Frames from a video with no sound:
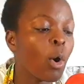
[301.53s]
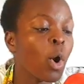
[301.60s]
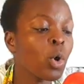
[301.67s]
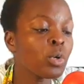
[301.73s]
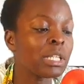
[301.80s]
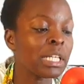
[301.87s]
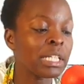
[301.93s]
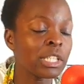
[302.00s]

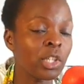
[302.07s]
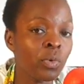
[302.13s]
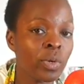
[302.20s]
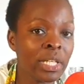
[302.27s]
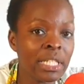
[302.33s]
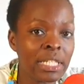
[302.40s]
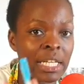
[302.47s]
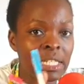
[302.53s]
all the
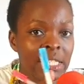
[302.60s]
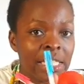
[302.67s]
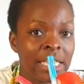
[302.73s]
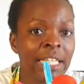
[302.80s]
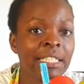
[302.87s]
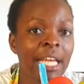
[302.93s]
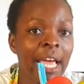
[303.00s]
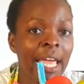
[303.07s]
ingredients
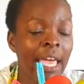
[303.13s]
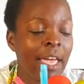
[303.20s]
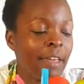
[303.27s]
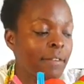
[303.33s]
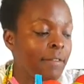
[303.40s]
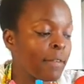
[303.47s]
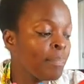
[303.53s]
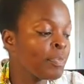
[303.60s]
that I
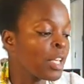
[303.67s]
have,